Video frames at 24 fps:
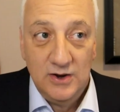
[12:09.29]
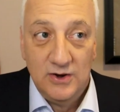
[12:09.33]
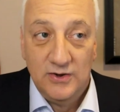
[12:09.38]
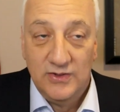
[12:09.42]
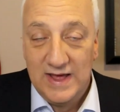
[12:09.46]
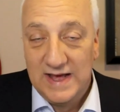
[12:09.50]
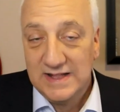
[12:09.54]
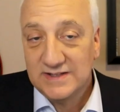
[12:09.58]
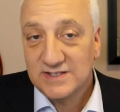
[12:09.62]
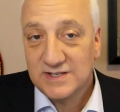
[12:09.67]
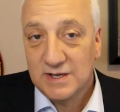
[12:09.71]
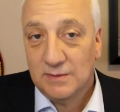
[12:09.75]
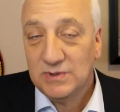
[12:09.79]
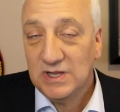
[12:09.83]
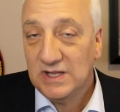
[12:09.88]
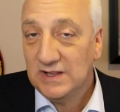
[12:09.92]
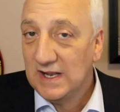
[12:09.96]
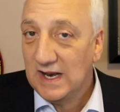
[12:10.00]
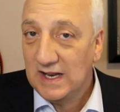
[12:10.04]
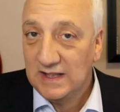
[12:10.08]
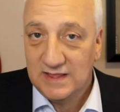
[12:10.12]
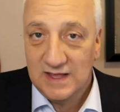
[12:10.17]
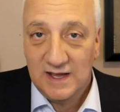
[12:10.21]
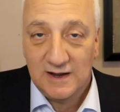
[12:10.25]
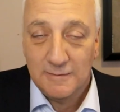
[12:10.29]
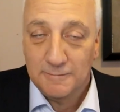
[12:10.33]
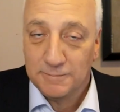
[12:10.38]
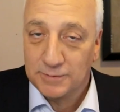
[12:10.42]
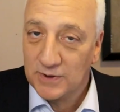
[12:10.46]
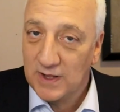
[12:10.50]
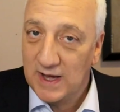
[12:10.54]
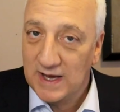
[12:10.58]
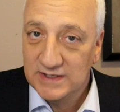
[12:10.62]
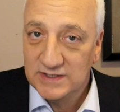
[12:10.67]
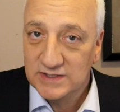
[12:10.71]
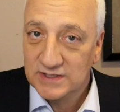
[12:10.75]
you know, that's something that I think
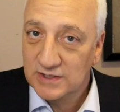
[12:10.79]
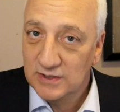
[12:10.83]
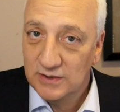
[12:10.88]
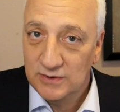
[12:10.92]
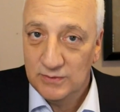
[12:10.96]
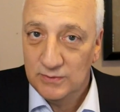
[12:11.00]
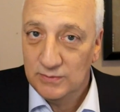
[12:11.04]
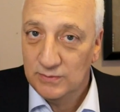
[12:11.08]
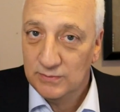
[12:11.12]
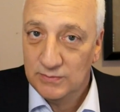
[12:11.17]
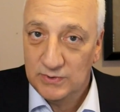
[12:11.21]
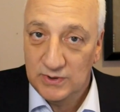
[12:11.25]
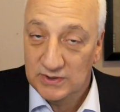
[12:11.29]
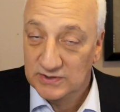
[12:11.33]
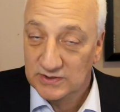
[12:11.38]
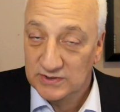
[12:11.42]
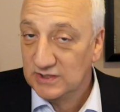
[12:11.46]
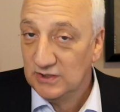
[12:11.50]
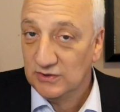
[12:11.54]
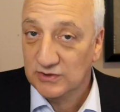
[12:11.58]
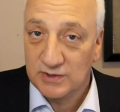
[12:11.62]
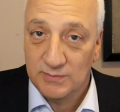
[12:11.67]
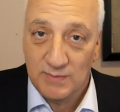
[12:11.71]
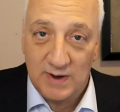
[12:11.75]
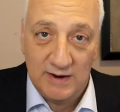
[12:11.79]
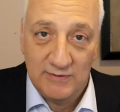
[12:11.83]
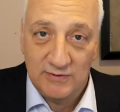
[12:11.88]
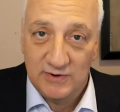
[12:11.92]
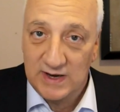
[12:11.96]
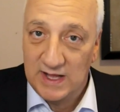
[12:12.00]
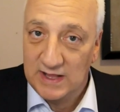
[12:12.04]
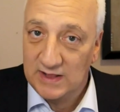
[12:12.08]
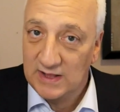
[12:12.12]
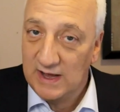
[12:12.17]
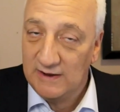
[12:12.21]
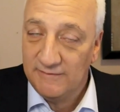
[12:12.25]
applies to you know still to my
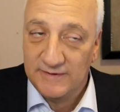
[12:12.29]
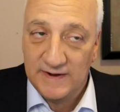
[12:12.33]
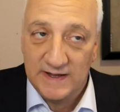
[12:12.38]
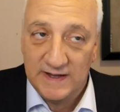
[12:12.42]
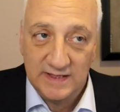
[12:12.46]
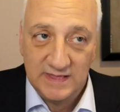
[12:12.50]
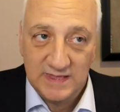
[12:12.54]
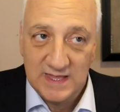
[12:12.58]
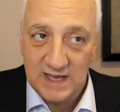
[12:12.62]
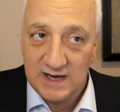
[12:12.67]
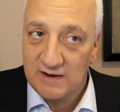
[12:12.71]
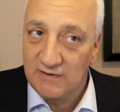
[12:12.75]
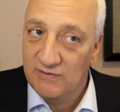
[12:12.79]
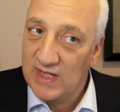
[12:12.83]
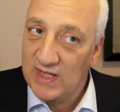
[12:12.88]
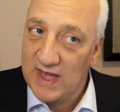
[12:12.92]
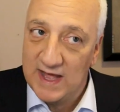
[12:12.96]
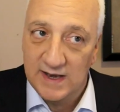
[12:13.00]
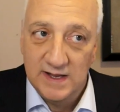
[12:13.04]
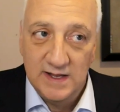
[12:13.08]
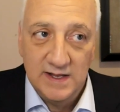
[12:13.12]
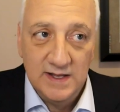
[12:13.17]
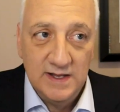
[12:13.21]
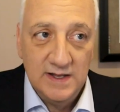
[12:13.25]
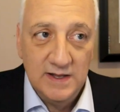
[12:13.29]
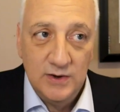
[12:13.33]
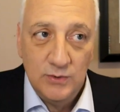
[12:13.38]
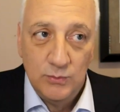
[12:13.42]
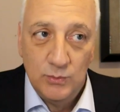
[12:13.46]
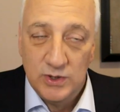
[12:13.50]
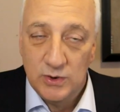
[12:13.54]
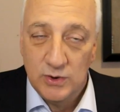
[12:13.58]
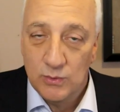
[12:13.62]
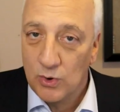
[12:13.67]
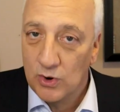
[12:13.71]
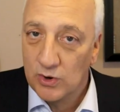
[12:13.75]
everyday life. I think of that
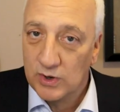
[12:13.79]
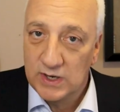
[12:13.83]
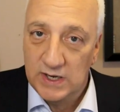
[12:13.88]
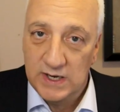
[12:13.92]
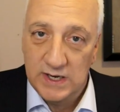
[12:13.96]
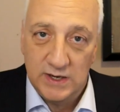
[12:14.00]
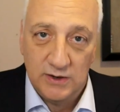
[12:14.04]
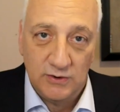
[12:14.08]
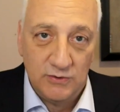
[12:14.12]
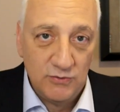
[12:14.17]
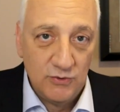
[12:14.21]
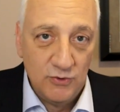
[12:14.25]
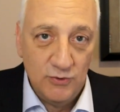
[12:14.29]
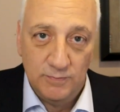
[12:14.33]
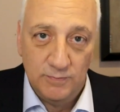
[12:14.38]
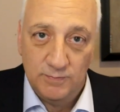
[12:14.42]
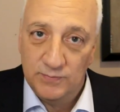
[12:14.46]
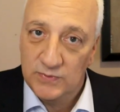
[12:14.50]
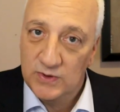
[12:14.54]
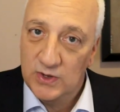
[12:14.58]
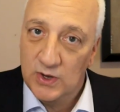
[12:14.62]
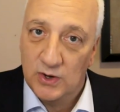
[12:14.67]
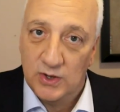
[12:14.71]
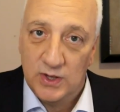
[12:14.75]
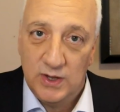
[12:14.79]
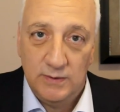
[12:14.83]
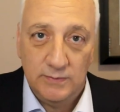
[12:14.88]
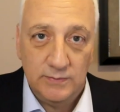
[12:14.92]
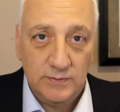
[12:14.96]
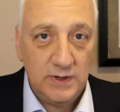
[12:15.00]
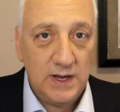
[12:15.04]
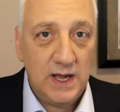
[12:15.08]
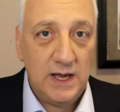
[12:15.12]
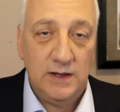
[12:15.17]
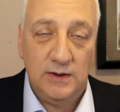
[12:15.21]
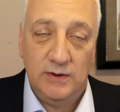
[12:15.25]
when you're working in a group, you know,
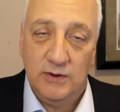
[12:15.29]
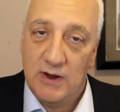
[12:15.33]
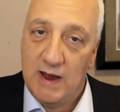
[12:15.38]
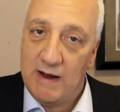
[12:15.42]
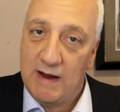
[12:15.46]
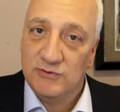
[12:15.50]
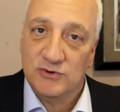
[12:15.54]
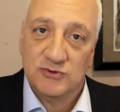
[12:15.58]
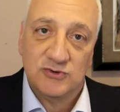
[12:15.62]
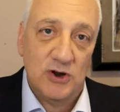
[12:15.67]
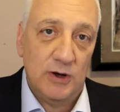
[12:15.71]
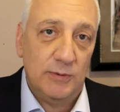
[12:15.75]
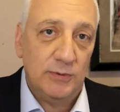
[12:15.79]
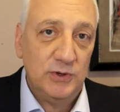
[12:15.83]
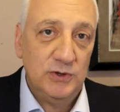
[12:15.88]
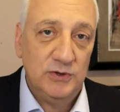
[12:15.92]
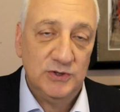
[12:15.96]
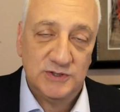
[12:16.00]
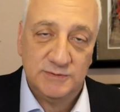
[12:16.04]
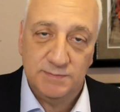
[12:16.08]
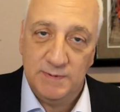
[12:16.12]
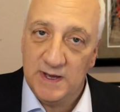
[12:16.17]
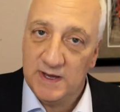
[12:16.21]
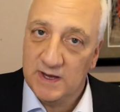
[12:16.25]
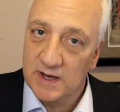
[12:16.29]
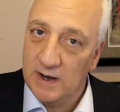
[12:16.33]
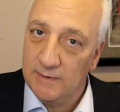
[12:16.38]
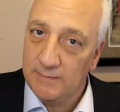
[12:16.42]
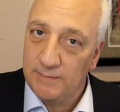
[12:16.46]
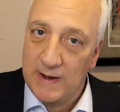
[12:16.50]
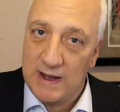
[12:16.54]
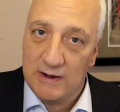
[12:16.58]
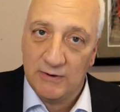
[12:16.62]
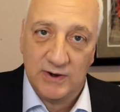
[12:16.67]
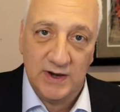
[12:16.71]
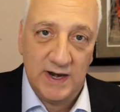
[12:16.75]
you hey, you're having trouble, you speak
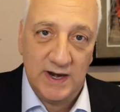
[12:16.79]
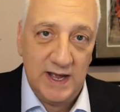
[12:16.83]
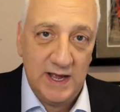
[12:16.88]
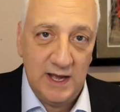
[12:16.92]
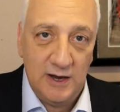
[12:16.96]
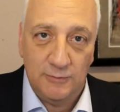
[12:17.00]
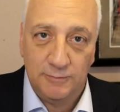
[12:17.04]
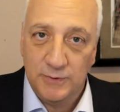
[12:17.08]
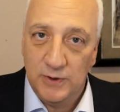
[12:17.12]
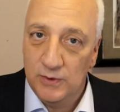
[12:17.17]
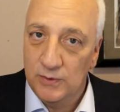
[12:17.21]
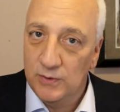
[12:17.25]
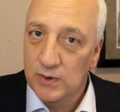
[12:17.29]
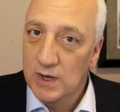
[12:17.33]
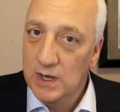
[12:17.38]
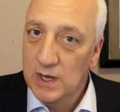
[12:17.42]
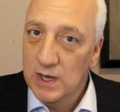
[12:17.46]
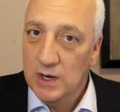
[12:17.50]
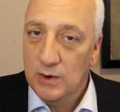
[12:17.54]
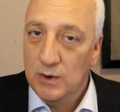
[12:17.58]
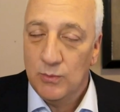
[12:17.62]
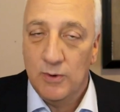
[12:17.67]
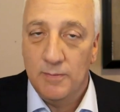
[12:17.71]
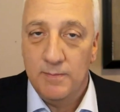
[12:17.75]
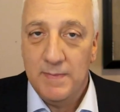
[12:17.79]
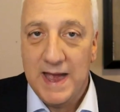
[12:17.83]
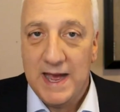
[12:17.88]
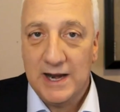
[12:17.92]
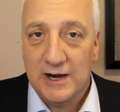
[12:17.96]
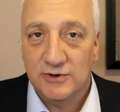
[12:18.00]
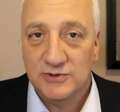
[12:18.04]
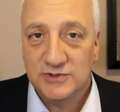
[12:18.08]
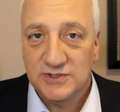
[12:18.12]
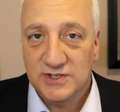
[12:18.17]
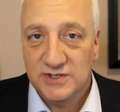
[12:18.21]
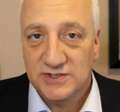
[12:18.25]
up. How can I help you? What
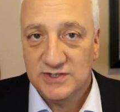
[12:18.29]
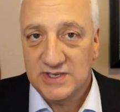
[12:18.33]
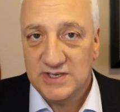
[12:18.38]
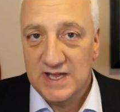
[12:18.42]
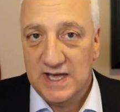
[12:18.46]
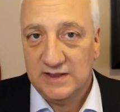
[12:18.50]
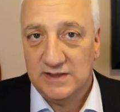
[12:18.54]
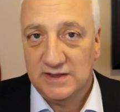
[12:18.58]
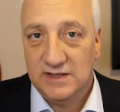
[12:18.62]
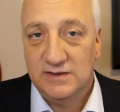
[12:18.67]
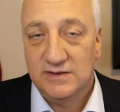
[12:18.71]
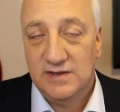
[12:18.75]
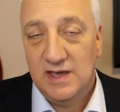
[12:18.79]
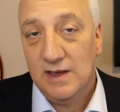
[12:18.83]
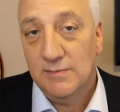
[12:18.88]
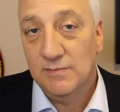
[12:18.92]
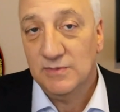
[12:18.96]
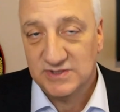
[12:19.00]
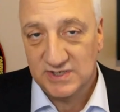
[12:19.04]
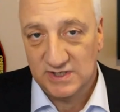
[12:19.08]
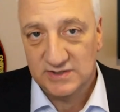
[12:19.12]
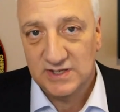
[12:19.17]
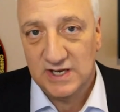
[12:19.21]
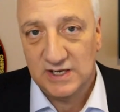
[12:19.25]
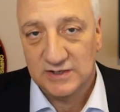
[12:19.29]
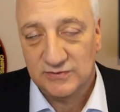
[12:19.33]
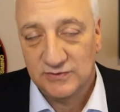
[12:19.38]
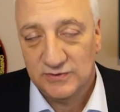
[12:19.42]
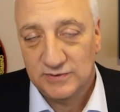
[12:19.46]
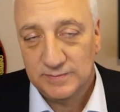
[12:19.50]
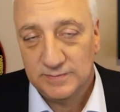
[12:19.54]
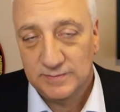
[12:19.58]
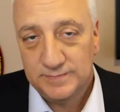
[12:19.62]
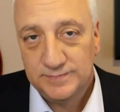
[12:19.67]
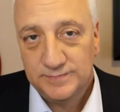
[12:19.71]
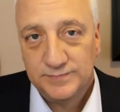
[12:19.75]
matters is that the team is
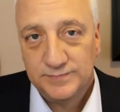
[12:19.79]
successful.